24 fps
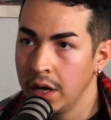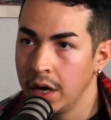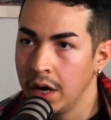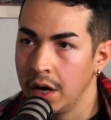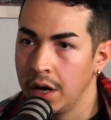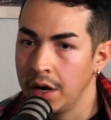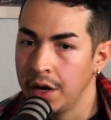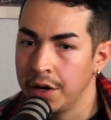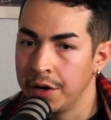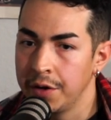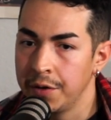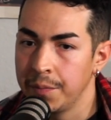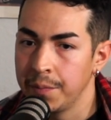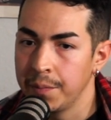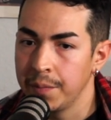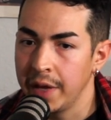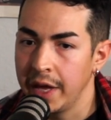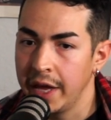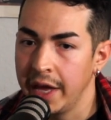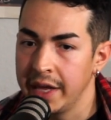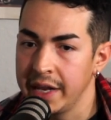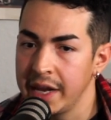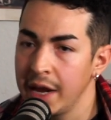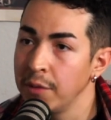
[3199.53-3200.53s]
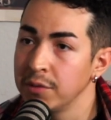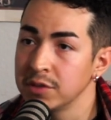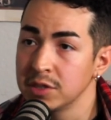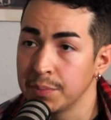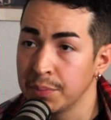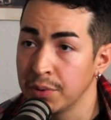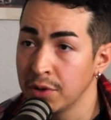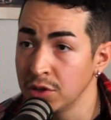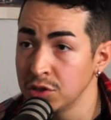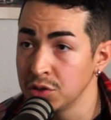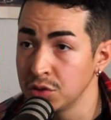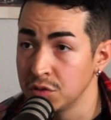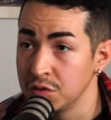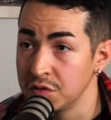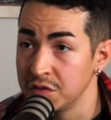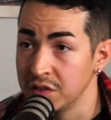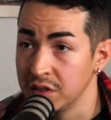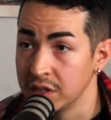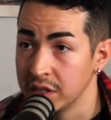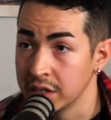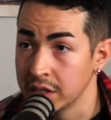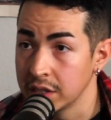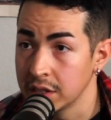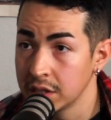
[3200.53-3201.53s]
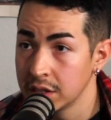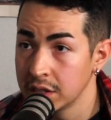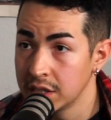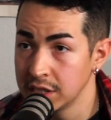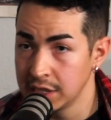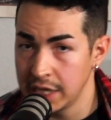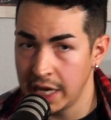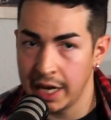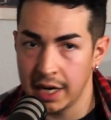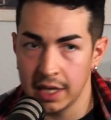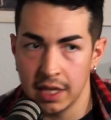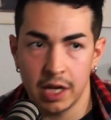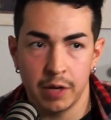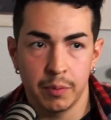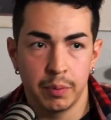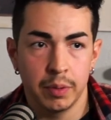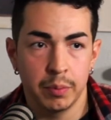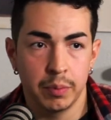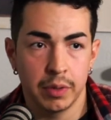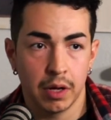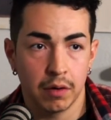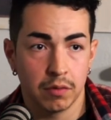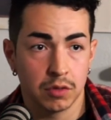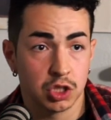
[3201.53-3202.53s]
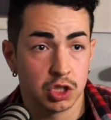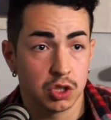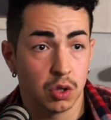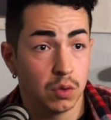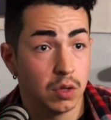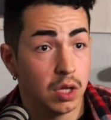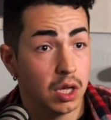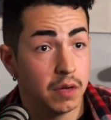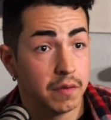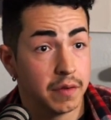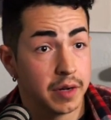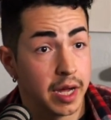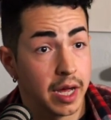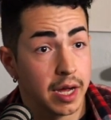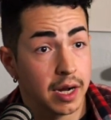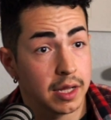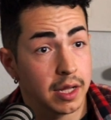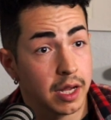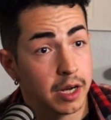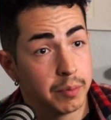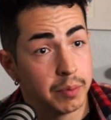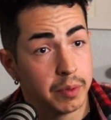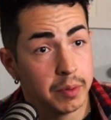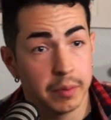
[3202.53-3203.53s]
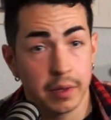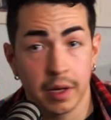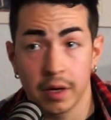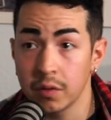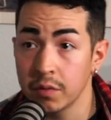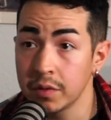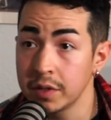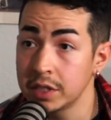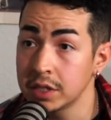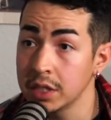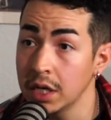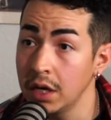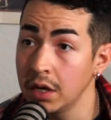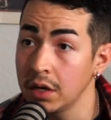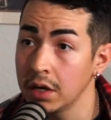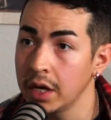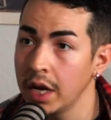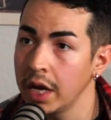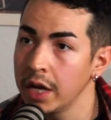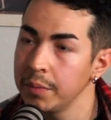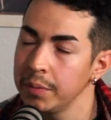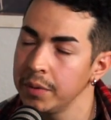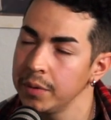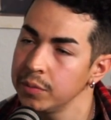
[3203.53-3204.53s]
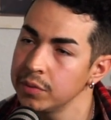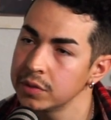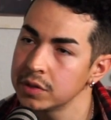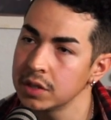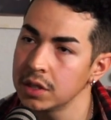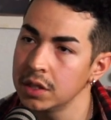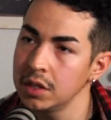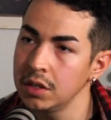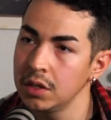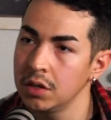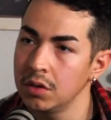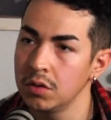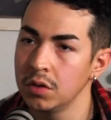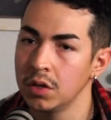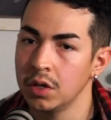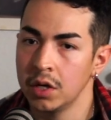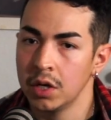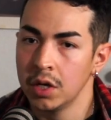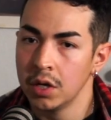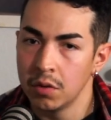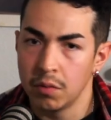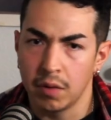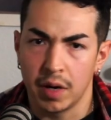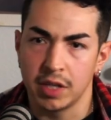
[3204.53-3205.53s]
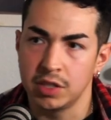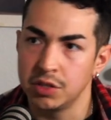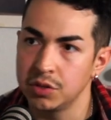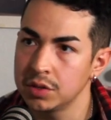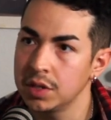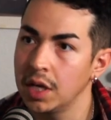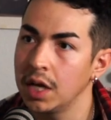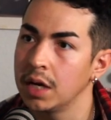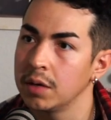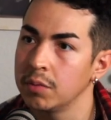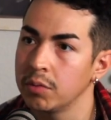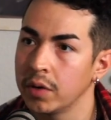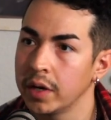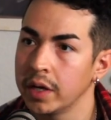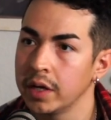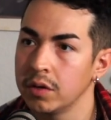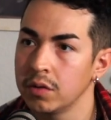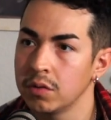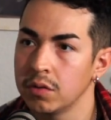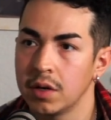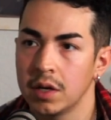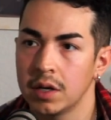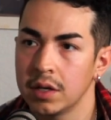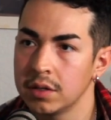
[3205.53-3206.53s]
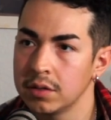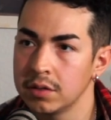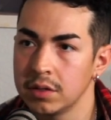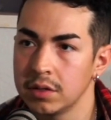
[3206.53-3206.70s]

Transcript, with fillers: Um, and that was a personal feeling because I had a lot of people that would show love, and I had a lot of people that would reach out, and I had people say, you know, why'd you stop? Right? Why?